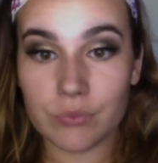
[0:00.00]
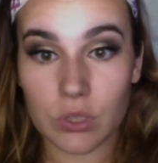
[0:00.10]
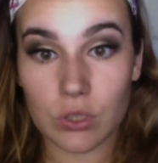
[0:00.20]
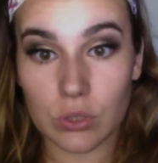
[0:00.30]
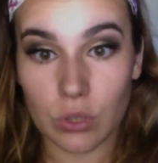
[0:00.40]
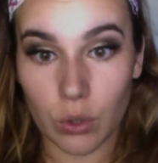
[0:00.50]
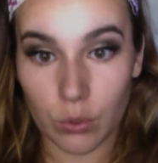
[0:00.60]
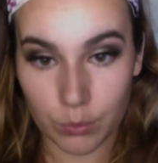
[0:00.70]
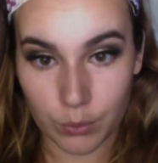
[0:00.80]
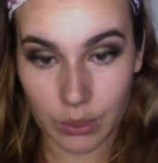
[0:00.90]
So
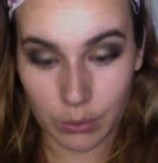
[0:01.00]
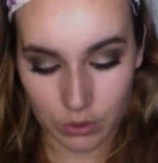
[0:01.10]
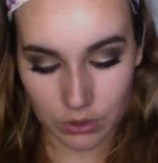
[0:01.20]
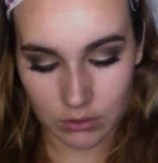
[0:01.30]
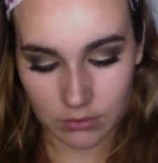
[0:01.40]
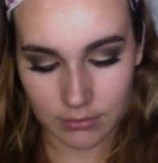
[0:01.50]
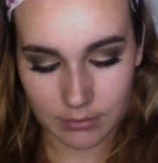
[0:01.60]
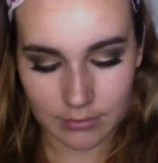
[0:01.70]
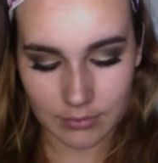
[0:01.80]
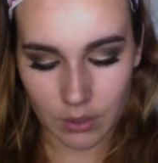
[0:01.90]
we will
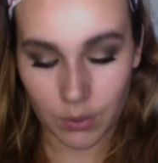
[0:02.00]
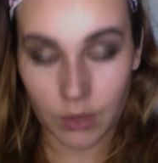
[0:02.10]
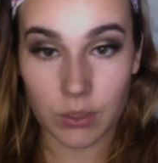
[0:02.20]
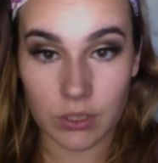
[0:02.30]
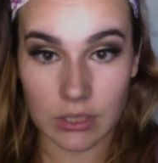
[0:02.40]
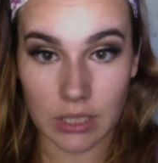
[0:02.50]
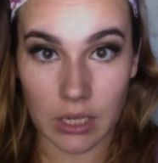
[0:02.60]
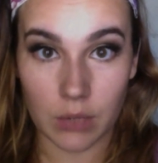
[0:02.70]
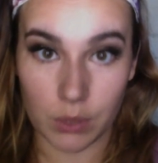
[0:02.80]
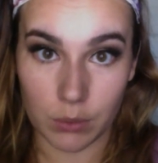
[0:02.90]

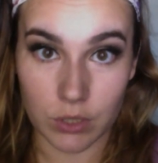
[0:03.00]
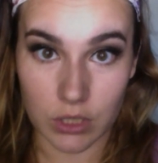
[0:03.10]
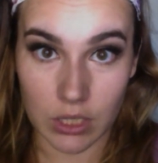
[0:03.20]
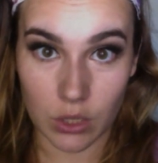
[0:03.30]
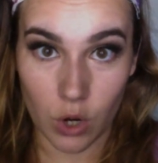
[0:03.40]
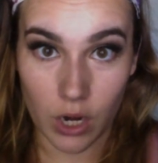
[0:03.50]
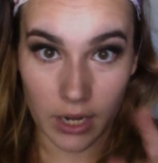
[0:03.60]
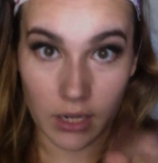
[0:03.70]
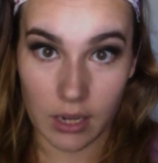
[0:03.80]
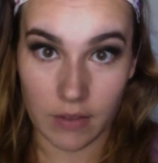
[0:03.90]
see. We will see, Lauren,
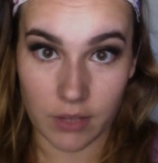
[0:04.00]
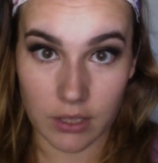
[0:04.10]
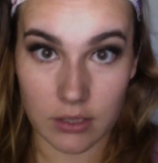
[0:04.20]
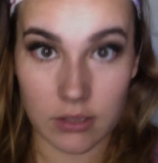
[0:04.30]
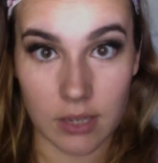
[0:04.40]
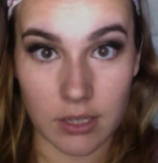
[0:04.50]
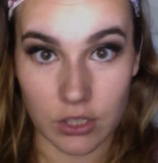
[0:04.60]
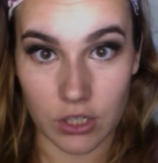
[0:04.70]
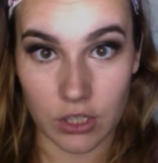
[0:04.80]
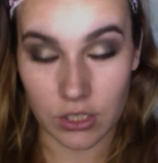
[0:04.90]
if it's as
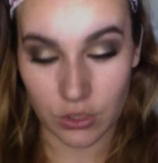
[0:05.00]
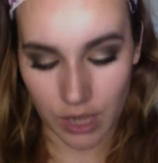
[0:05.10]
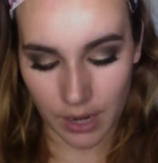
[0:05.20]
good as you say.